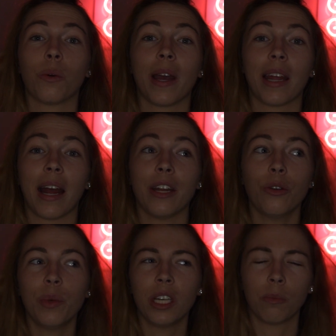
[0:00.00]
the way that I
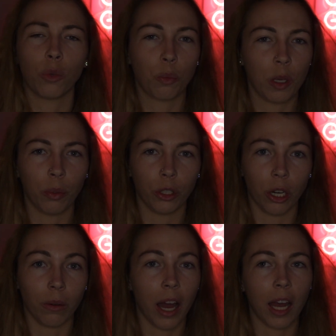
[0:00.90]
do, because most people
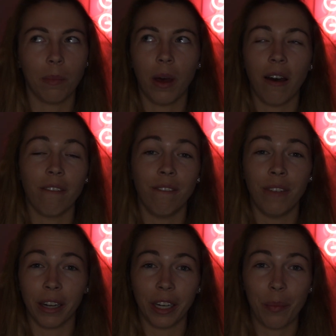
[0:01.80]
don't. I'm a
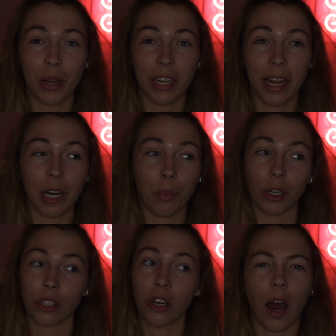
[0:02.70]
very opinionated person.